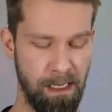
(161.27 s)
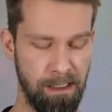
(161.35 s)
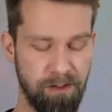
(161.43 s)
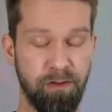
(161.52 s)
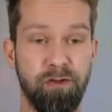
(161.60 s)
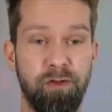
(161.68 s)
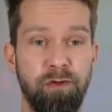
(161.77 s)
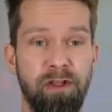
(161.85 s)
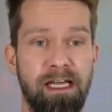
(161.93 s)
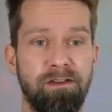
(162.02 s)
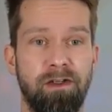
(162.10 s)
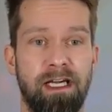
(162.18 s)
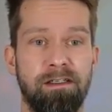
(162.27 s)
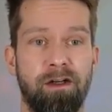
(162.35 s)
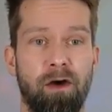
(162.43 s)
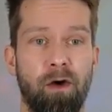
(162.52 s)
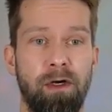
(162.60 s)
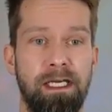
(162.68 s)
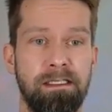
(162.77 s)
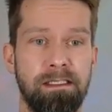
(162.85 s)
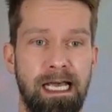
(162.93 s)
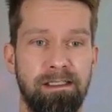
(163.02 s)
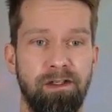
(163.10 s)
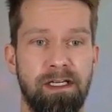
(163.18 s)
So to do that, you can go in
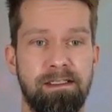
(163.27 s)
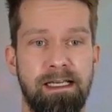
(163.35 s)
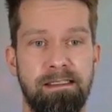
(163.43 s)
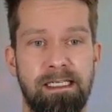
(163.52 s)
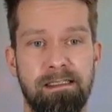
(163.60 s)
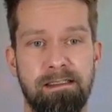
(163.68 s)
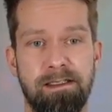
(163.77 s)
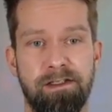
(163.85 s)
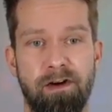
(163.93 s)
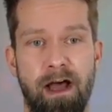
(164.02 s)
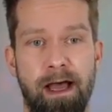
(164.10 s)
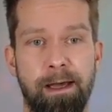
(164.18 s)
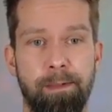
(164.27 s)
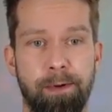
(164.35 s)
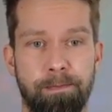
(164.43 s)
and you can say test describe,